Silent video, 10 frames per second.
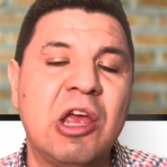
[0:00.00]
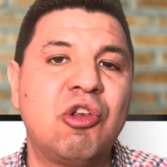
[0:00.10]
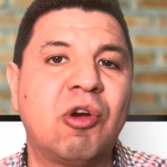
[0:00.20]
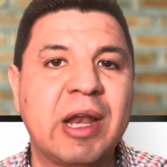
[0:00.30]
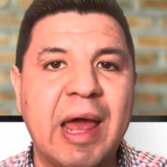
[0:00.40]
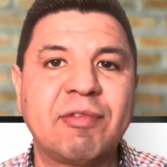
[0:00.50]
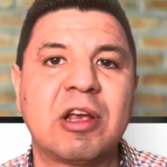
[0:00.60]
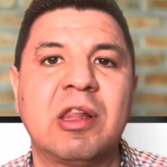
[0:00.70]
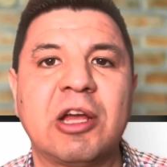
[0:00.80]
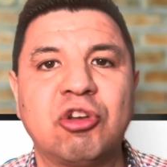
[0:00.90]
you're going to have to
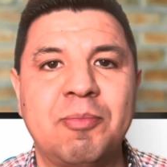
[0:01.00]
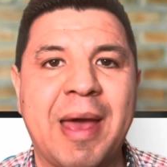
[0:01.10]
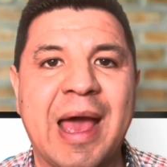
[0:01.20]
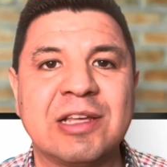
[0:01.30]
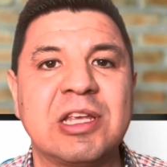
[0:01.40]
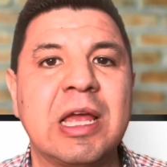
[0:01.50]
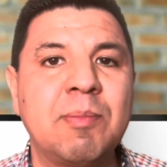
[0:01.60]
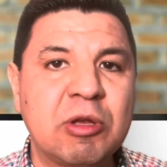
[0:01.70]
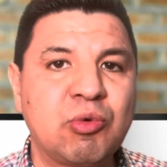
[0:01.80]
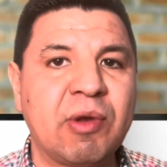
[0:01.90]
collect your bags in
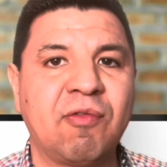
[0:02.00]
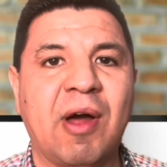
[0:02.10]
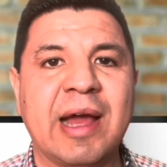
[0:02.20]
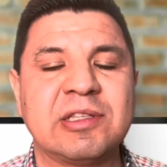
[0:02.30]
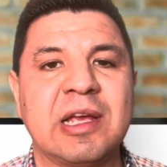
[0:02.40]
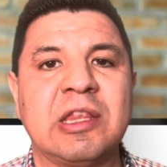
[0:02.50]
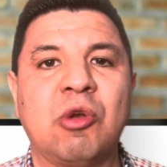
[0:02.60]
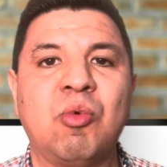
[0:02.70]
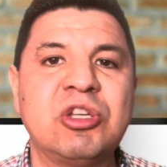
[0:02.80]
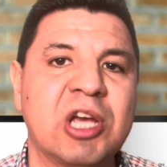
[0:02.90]
between flights and then
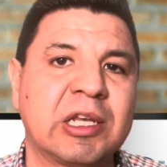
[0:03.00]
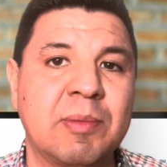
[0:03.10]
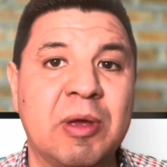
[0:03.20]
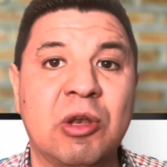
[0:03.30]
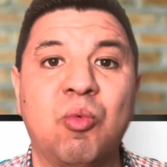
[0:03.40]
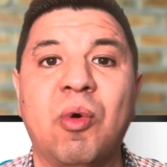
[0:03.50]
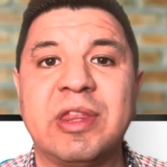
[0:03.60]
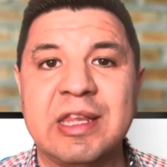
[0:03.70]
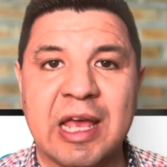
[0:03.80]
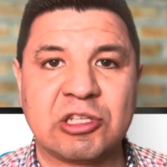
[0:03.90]
recheck them in with the
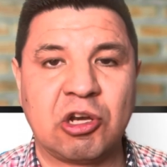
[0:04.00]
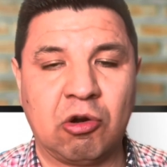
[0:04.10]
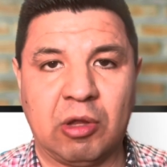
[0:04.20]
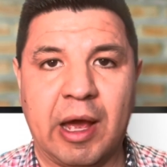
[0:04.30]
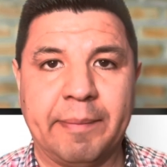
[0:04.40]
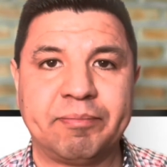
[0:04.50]
next airline.